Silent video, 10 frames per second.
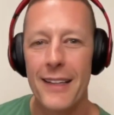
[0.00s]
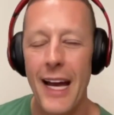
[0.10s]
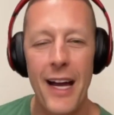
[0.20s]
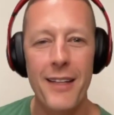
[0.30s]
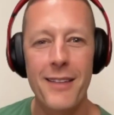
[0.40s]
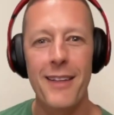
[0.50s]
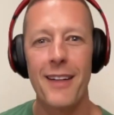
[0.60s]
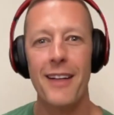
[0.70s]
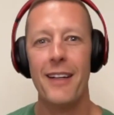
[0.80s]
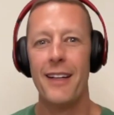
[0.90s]
yeah, it's
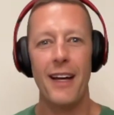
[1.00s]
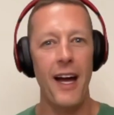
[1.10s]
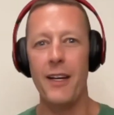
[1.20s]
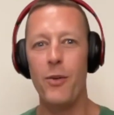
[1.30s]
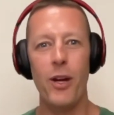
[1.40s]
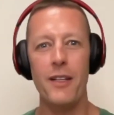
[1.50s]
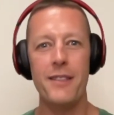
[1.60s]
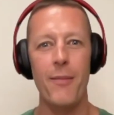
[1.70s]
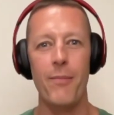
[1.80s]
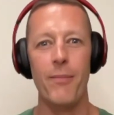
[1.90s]
I do it all the
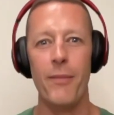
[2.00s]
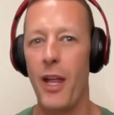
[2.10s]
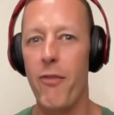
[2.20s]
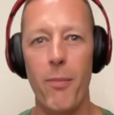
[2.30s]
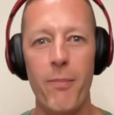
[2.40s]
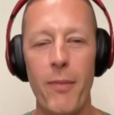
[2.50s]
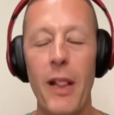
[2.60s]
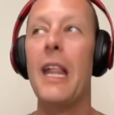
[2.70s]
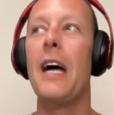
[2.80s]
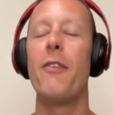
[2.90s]
time. Love them,
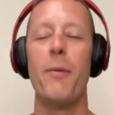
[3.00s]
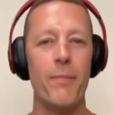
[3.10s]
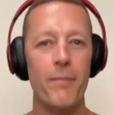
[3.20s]
love them.